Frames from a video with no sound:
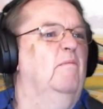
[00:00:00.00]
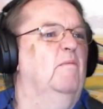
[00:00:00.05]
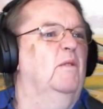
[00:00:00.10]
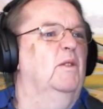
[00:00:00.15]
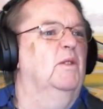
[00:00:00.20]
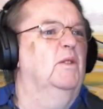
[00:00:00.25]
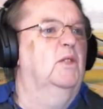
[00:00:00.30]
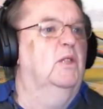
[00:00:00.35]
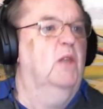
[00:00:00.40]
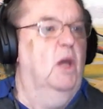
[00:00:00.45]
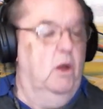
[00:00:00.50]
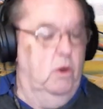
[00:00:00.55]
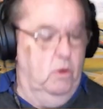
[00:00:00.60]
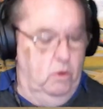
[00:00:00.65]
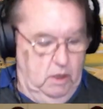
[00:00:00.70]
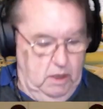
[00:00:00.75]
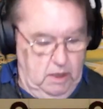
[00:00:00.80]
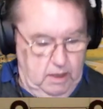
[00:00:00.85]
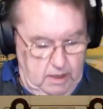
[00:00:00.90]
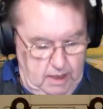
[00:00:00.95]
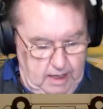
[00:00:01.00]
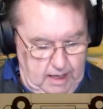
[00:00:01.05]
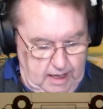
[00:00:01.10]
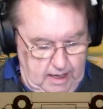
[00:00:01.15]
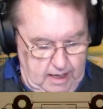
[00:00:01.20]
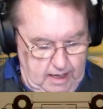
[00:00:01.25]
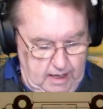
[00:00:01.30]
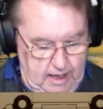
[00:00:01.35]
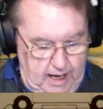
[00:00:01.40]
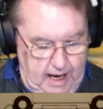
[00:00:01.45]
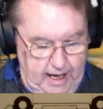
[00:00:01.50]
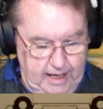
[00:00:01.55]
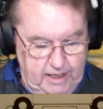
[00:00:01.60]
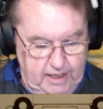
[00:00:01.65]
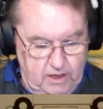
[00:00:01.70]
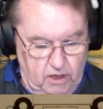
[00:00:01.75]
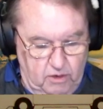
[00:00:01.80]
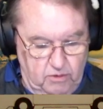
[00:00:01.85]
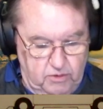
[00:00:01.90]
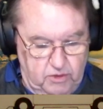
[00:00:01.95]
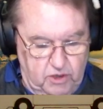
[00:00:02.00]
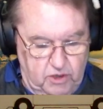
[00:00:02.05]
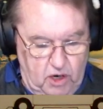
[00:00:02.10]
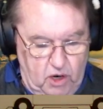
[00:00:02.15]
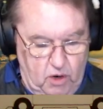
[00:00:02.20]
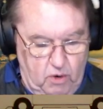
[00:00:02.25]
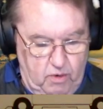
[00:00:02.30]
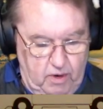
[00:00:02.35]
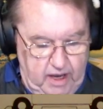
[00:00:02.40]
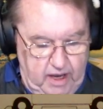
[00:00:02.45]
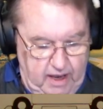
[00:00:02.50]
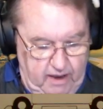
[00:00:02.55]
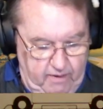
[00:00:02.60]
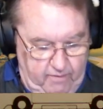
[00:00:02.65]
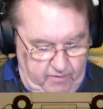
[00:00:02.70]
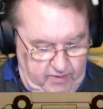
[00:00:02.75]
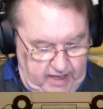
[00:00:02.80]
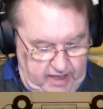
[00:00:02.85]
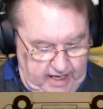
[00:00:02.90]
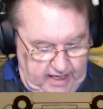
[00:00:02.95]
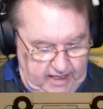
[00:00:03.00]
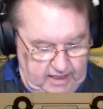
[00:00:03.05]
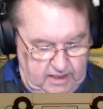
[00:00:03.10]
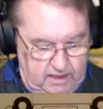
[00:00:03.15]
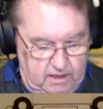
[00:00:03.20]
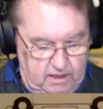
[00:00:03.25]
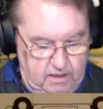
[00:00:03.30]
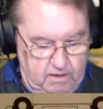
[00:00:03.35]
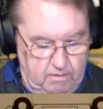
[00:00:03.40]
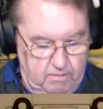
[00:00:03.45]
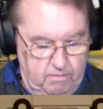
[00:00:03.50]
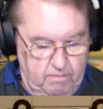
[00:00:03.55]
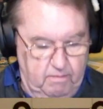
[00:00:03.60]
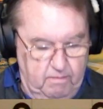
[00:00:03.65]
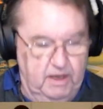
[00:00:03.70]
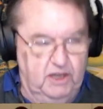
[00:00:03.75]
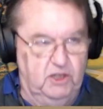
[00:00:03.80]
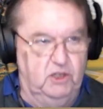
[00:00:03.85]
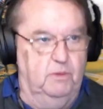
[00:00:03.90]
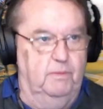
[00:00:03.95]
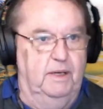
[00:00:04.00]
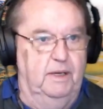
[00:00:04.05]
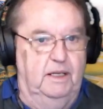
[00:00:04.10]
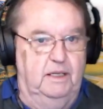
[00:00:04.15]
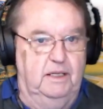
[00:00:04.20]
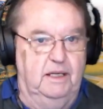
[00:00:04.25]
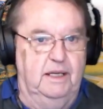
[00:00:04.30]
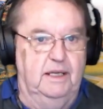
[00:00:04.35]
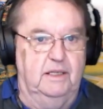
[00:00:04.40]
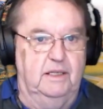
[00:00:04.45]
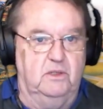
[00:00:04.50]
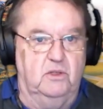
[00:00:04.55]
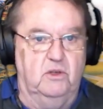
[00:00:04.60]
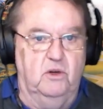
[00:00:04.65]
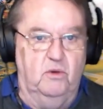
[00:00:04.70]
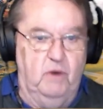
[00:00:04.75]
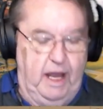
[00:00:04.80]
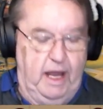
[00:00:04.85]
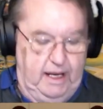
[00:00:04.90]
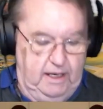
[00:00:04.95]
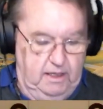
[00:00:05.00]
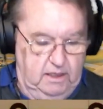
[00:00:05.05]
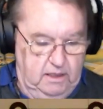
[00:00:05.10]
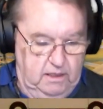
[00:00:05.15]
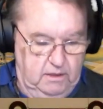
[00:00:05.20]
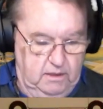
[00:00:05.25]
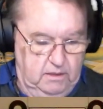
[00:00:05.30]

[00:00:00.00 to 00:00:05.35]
So I don't know if this measurement is correct.